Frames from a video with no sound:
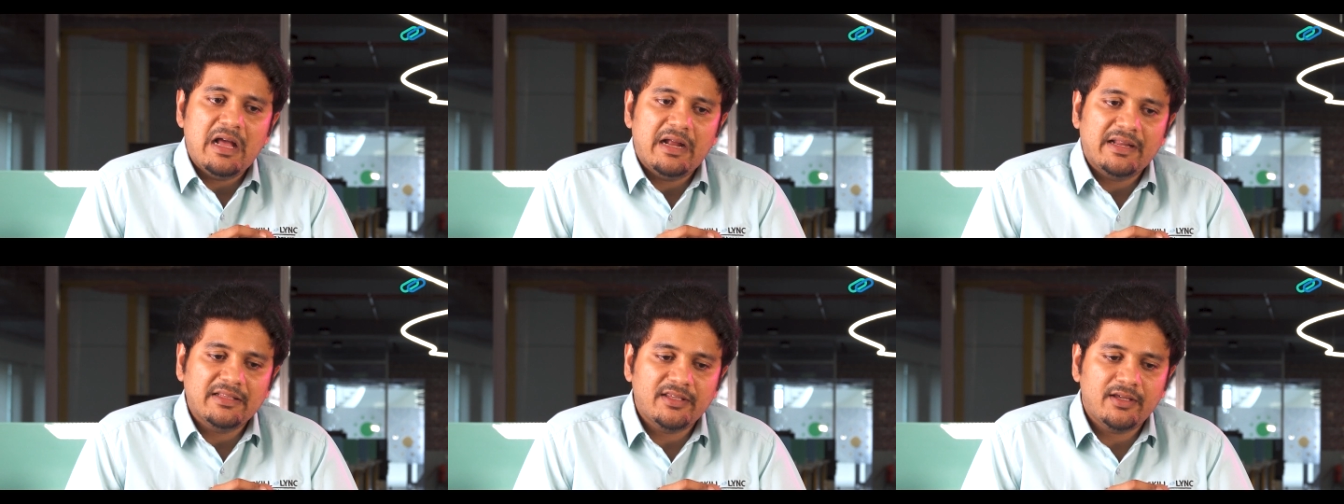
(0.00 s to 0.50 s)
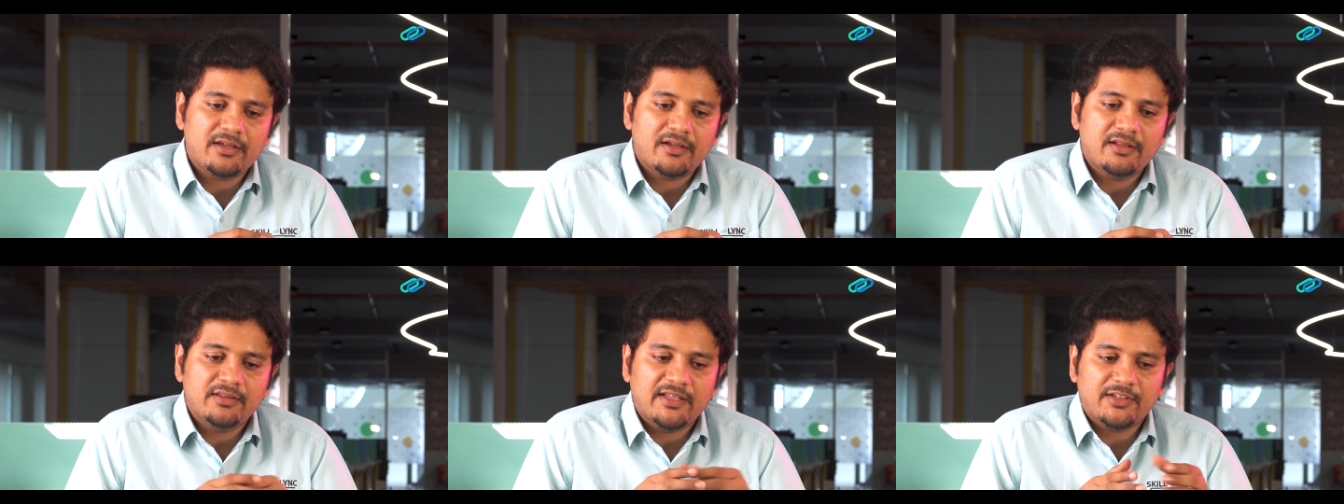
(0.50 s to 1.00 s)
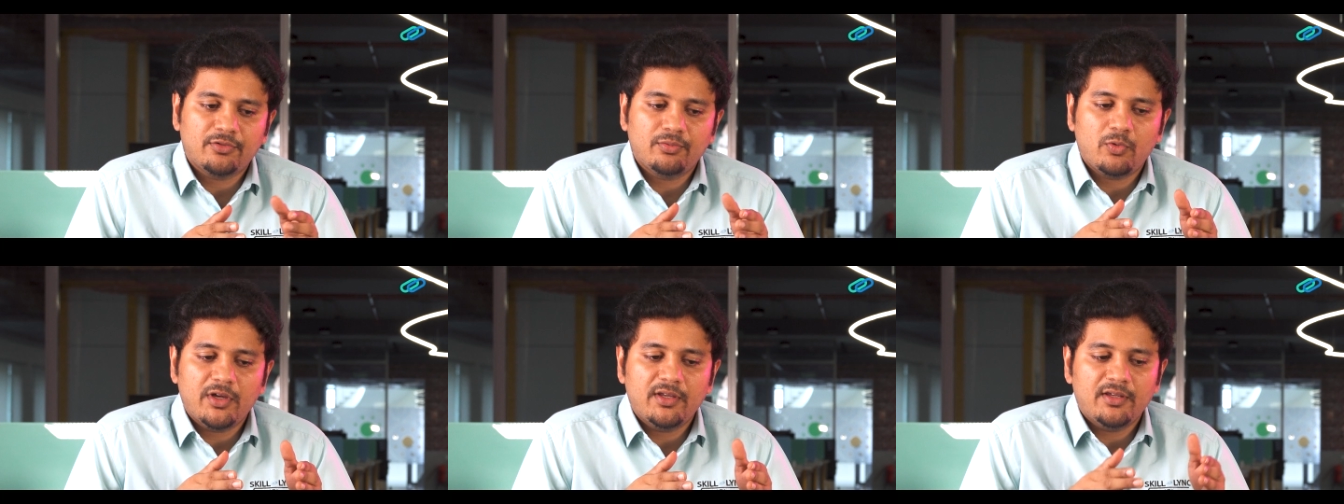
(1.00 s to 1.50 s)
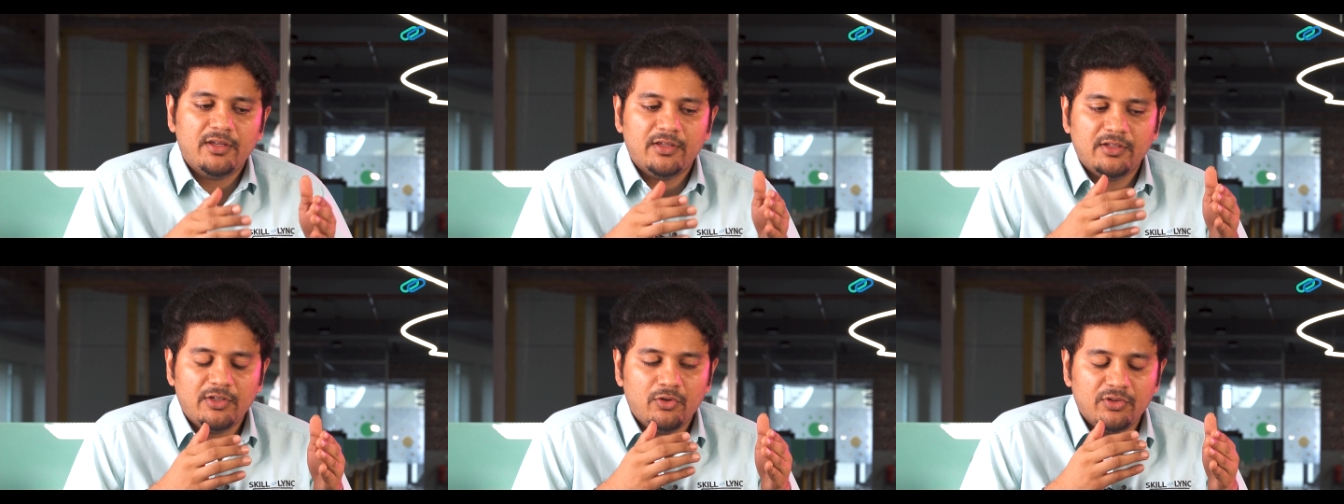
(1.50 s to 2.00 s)
And I think that's why,
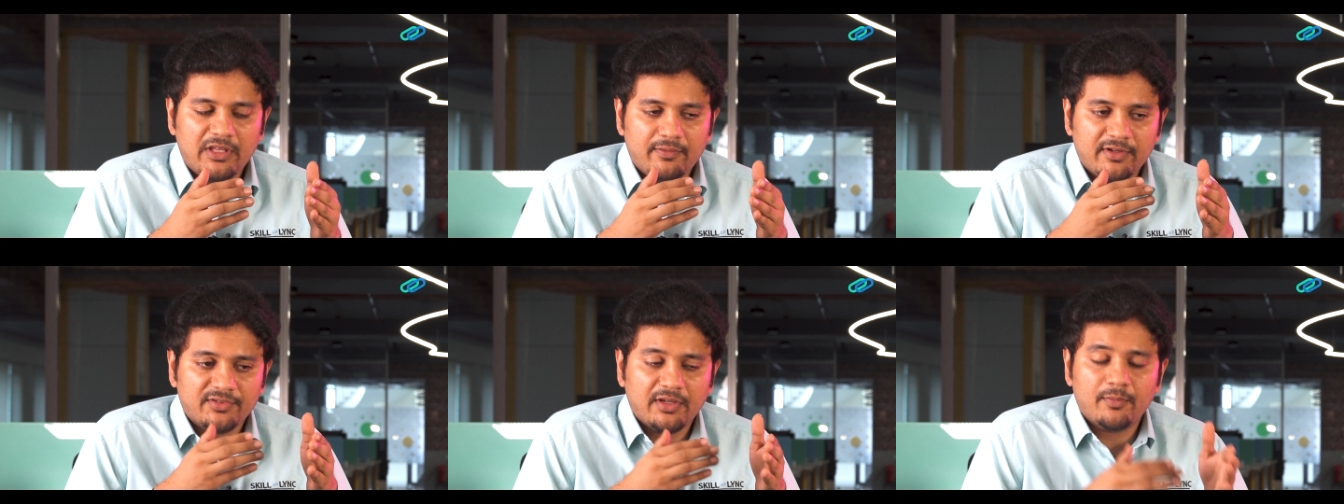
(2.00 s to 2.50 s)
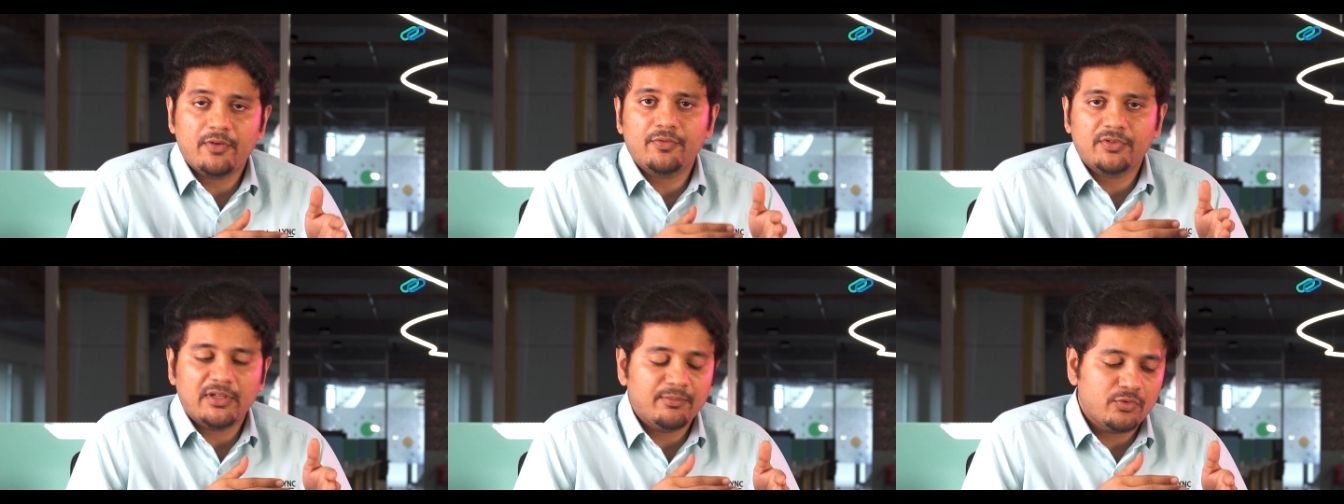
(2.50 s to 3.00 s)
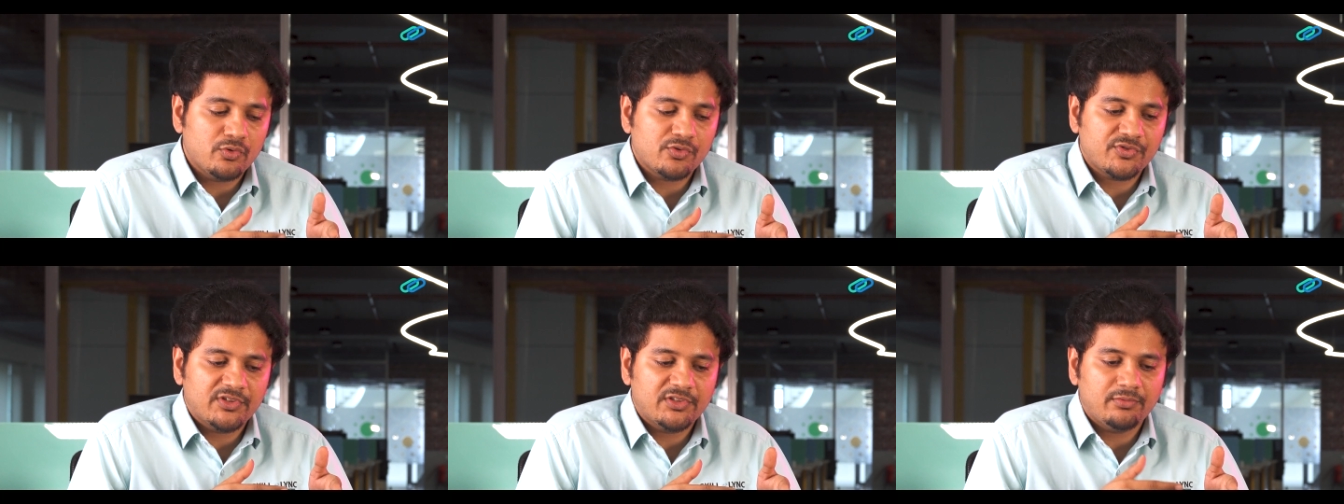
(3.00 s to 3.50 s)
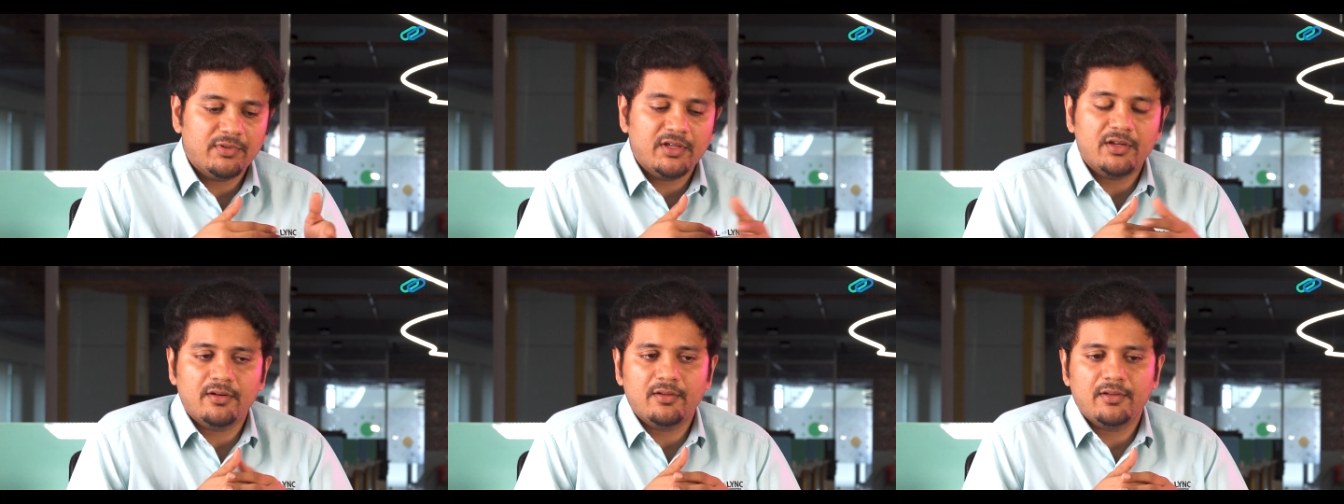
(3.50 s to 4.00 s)
you know, there were some of some courses
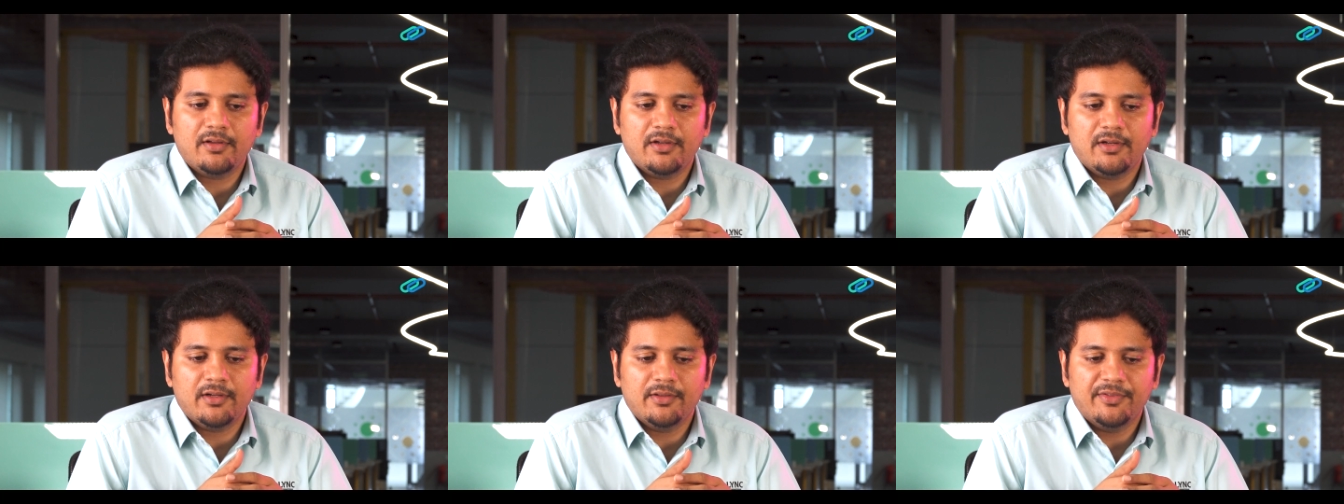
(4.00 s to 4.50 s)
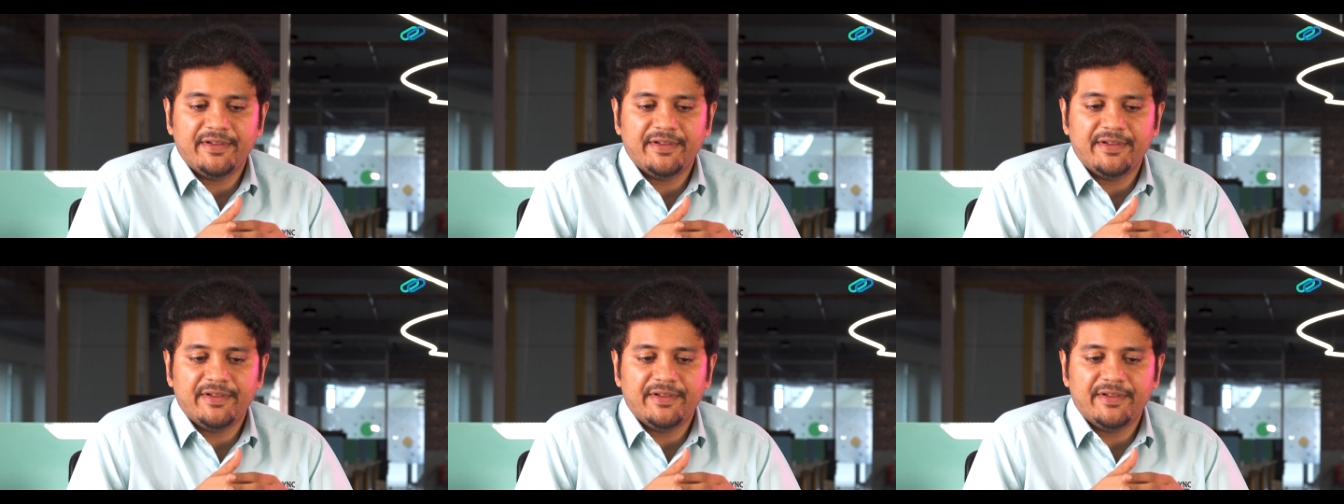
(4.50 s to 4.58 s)
where uh,